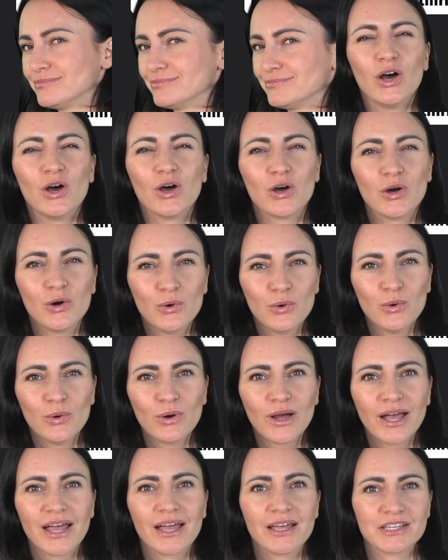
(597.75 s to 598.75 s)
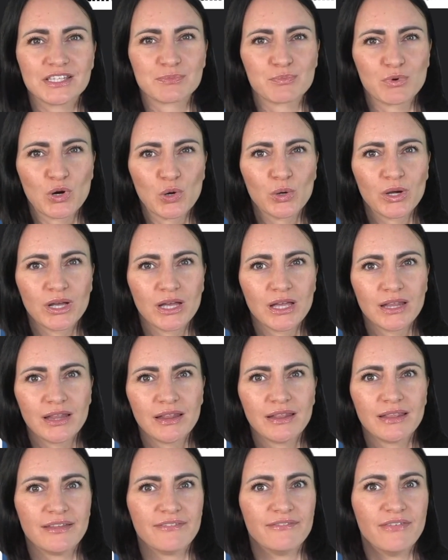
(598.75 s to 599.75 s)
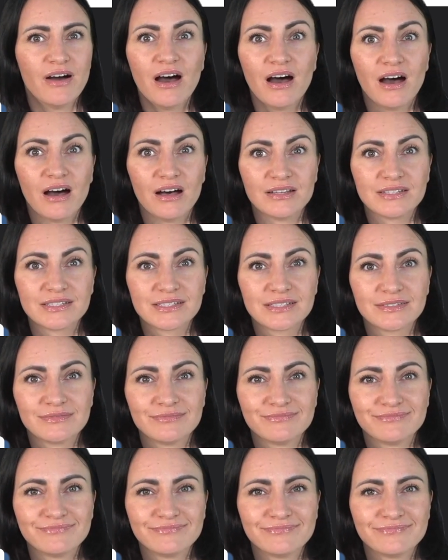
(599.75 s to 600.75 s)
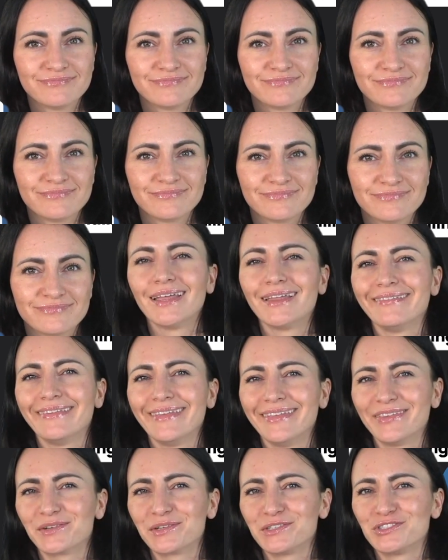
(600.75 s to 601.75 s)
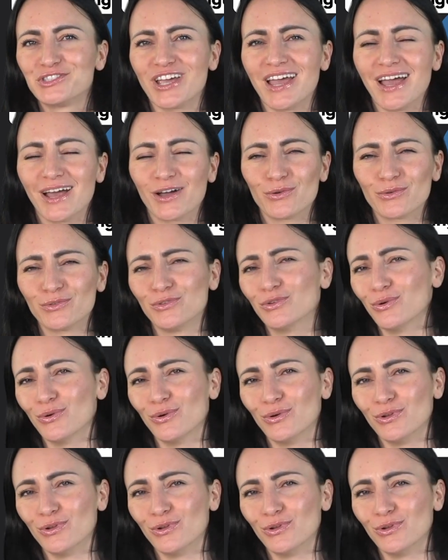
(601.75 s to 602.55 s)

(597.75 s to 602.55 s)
Who has broken the vase? Neither Jack nor